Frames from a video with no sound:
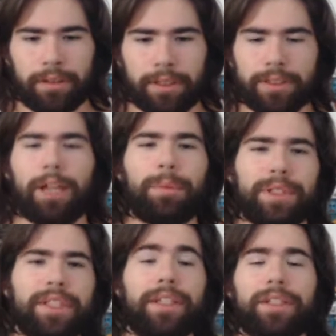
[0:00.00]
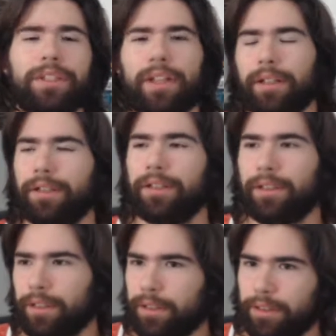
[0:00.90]
time it takes to edit.
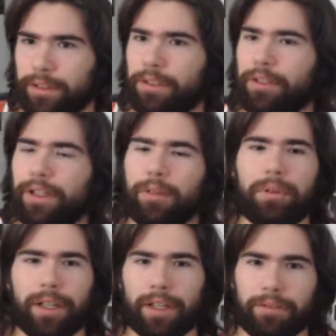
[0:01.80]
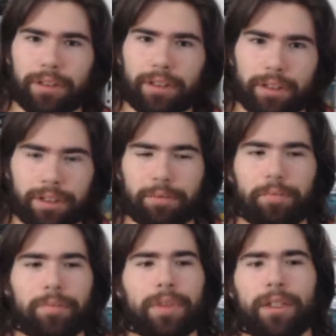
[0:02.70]
You gotta plan everything,
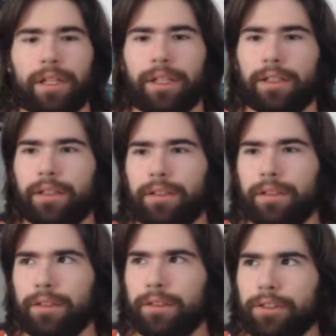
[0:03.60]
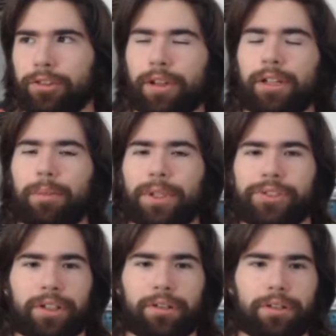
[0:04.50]
and granted, my
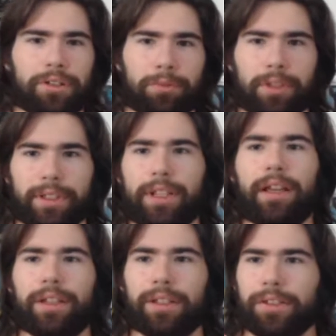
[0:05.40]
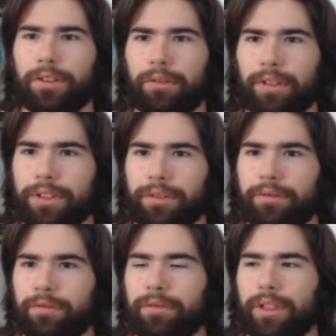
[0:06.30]
channel is really tiny, so it's
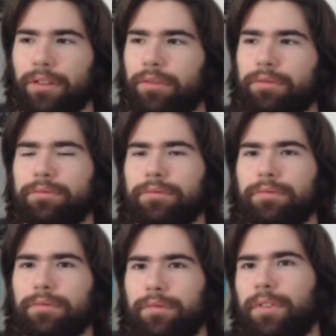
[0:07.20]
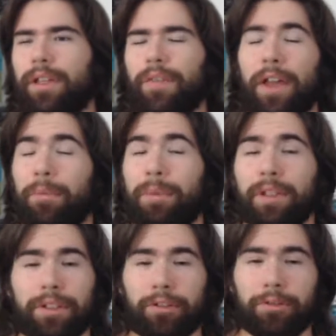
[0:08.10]
not that big a
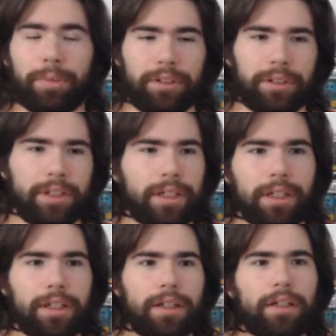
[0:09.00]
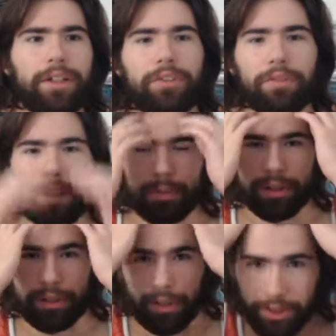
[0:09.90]
deal, but just for
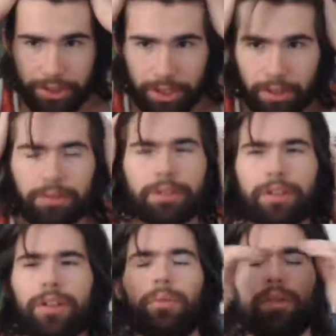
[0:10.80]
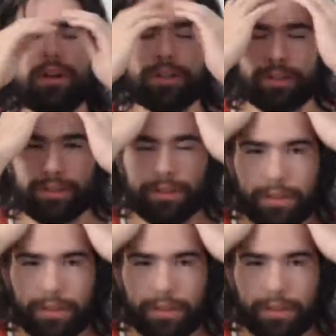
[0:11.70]
anybody on the channel who does watch,